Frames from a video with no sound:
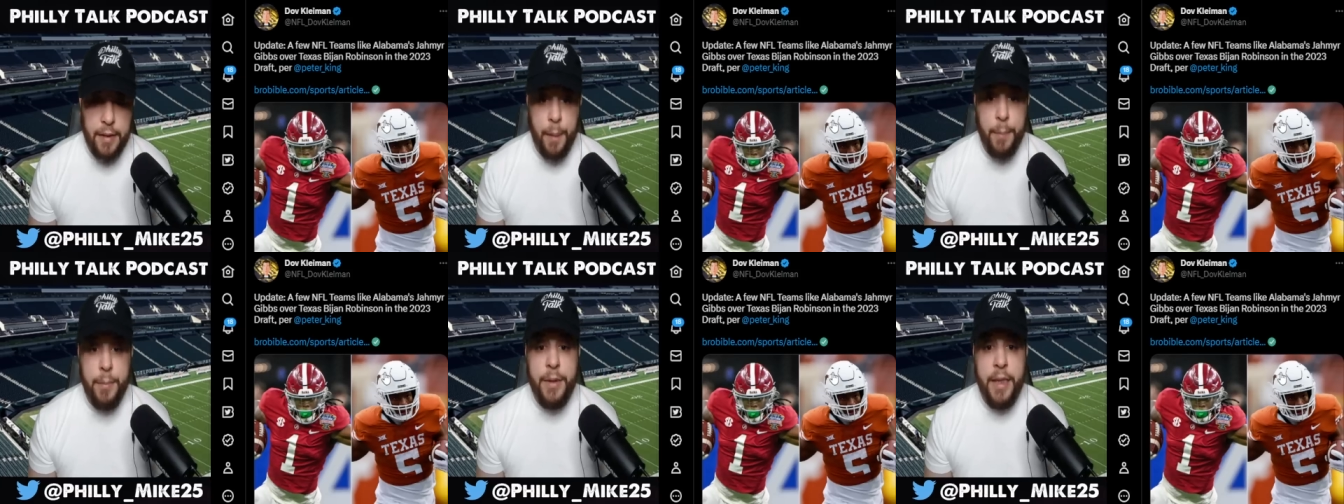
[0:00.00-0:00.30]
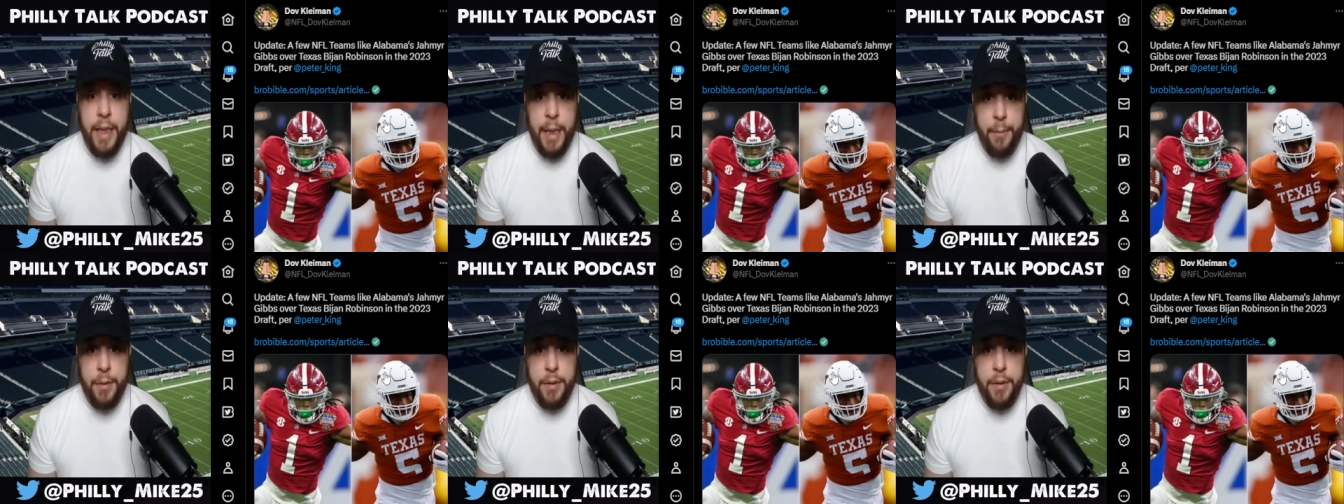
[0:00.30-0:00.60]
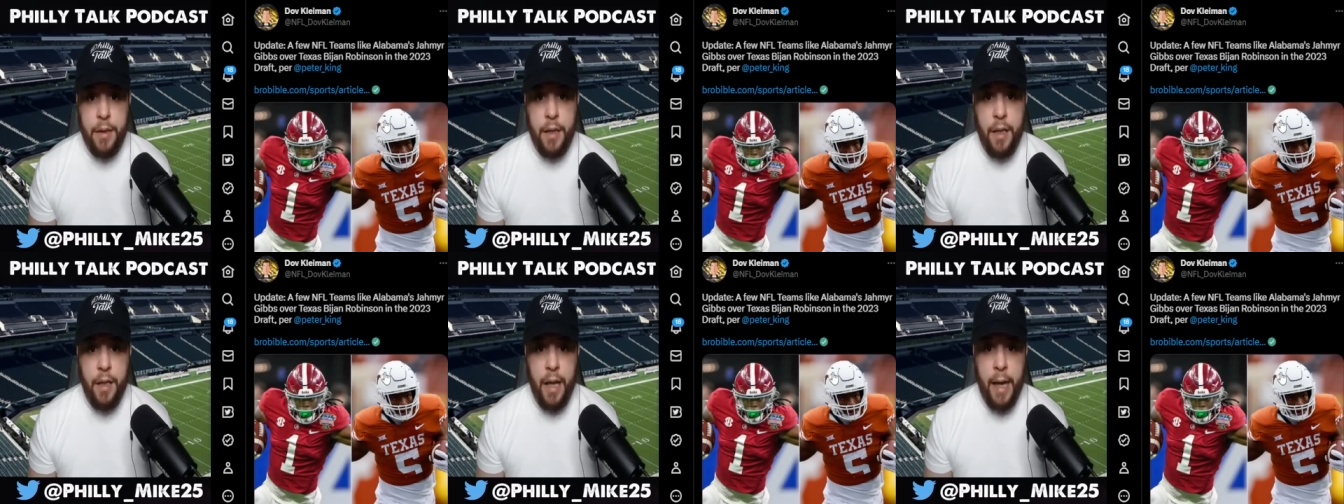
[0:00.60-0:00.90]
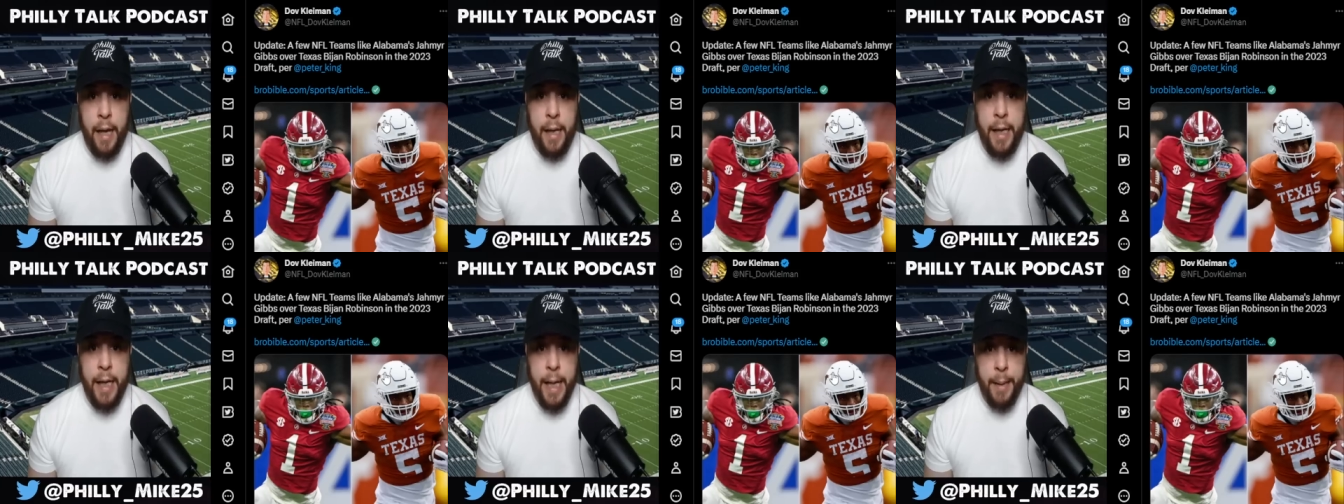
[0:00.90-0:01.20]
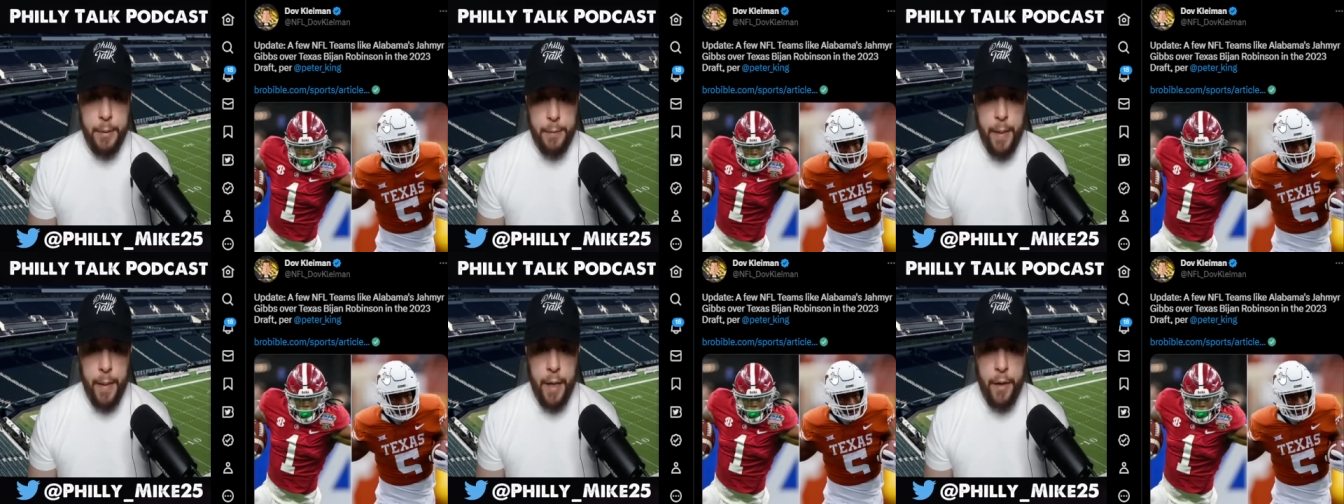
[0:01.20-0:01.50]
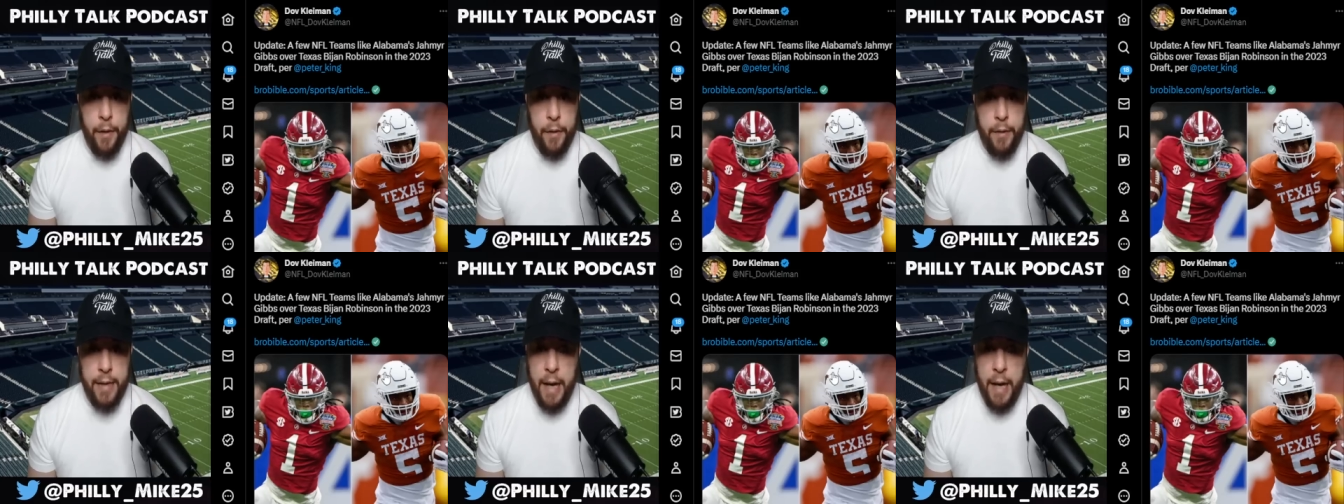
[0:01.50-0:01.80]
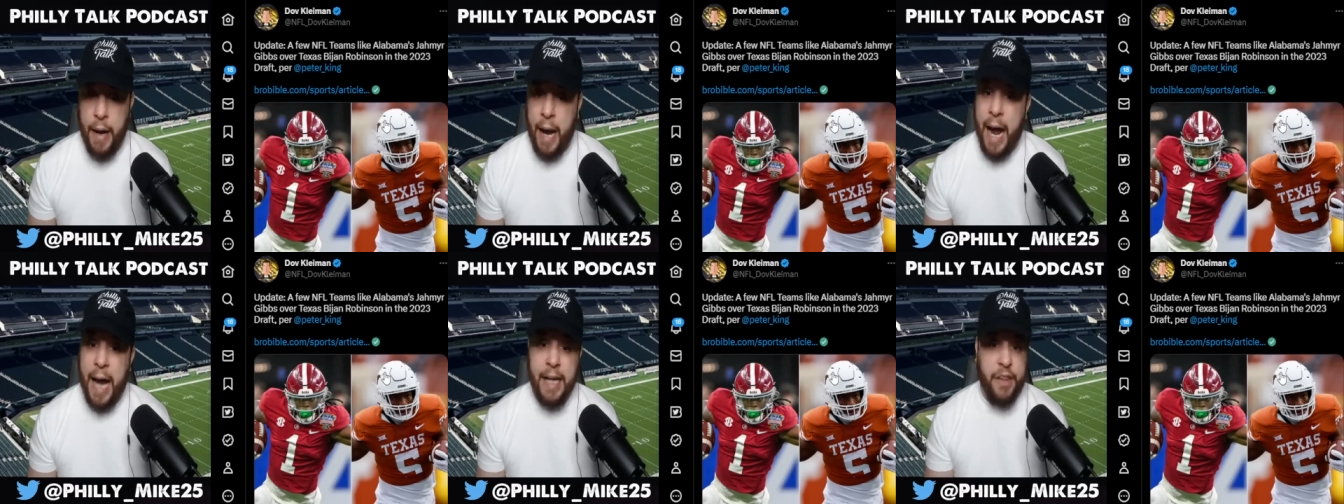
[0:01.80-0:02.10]
teams like Gibbs better.
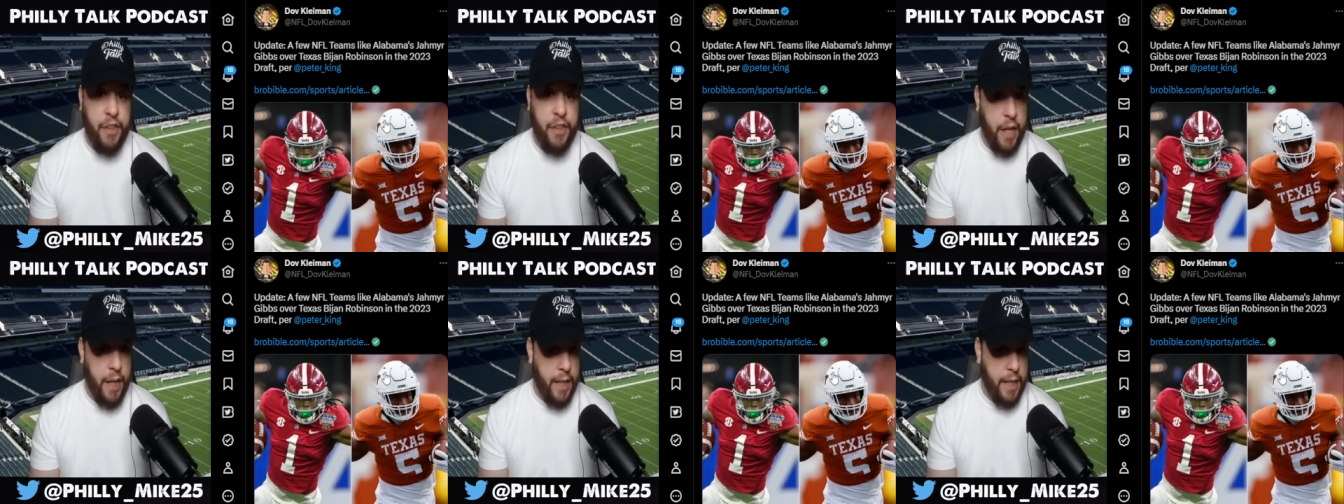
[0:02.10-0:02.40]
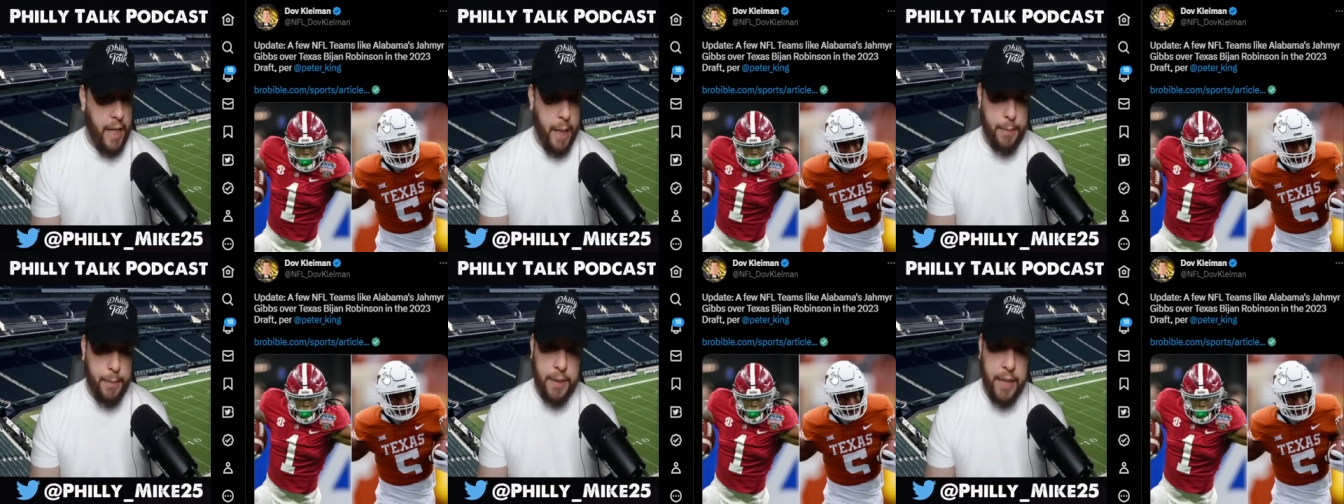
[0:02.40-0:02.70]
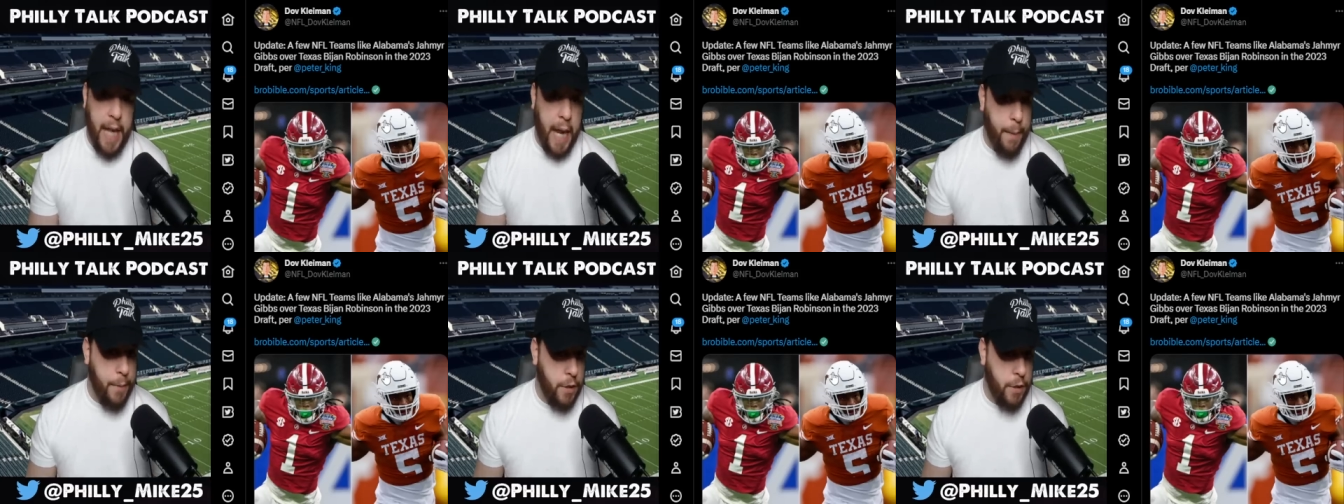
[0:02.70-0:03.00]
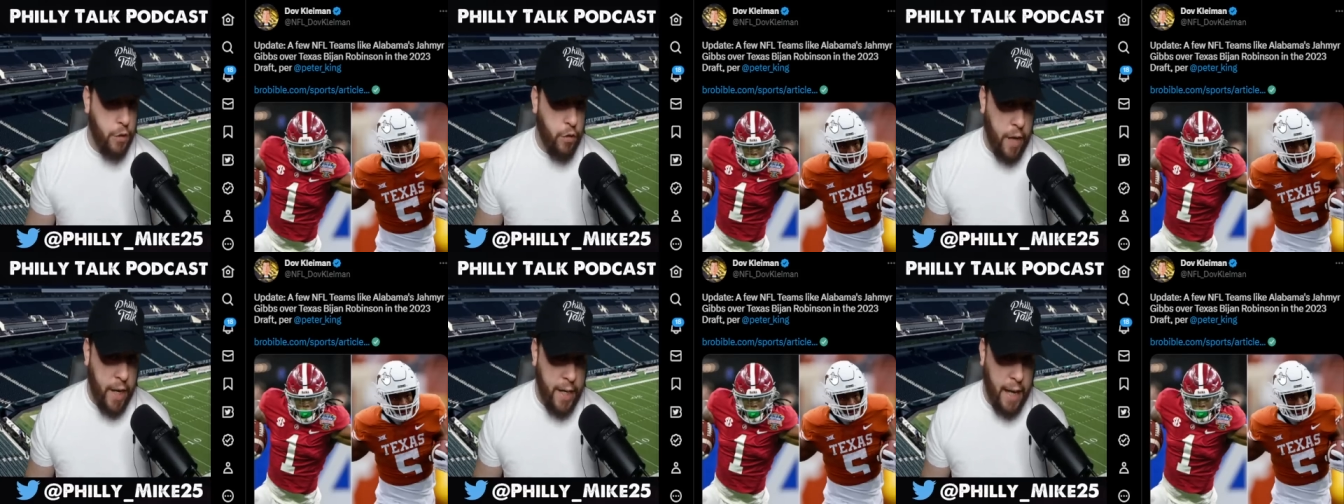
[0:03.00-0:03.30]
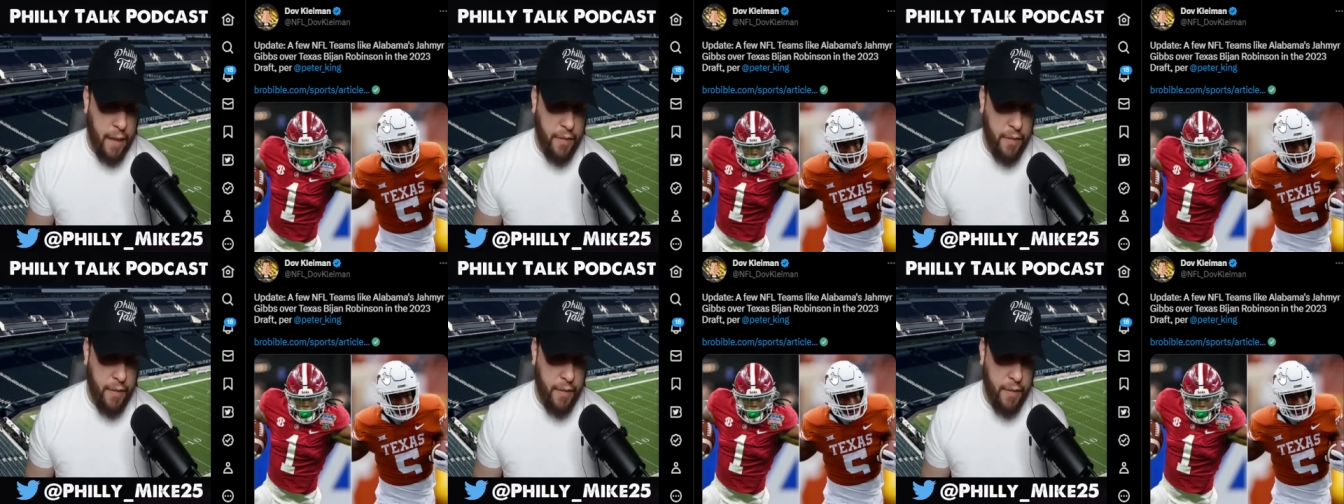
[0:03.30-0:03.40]
Now, I think Gibbs' game is great.